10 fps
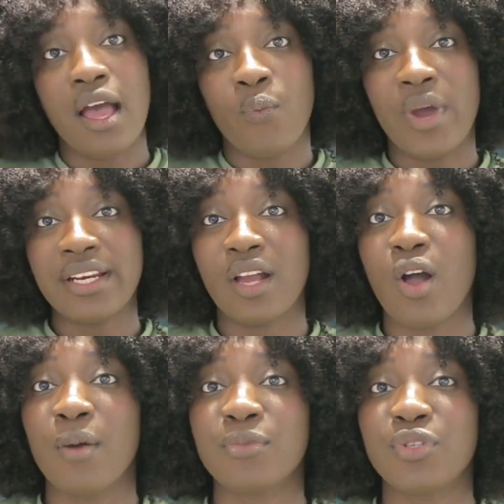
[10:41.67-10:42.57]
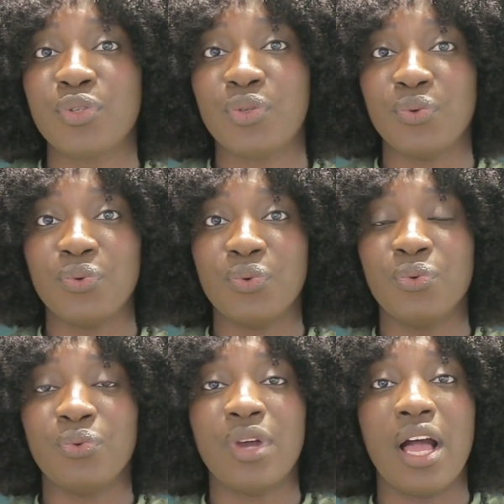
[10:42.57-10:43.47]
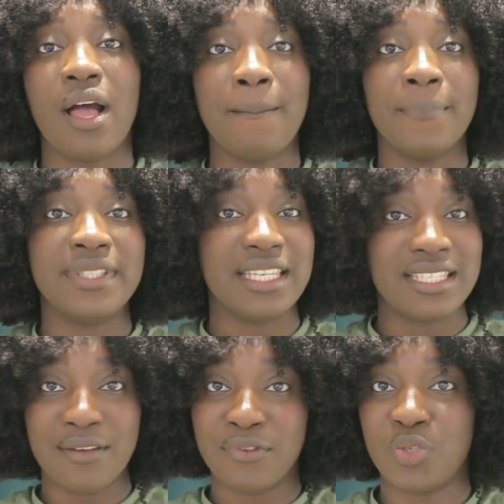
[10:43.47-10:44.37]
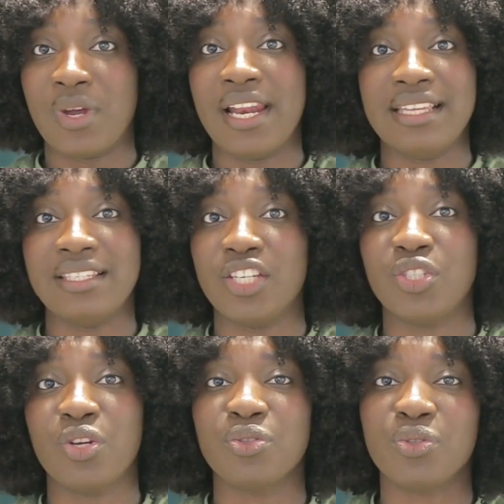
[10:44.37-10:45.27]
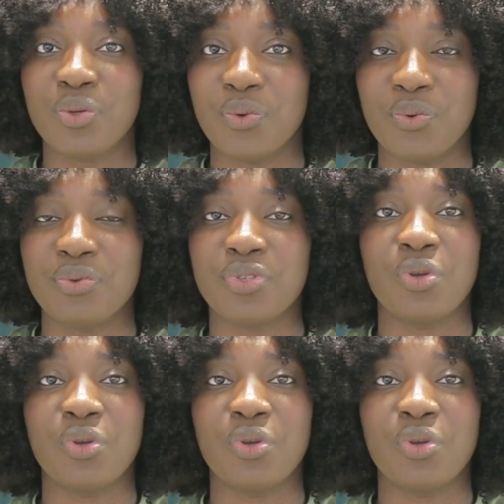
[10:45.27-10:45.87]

When it comes to data visualization tools,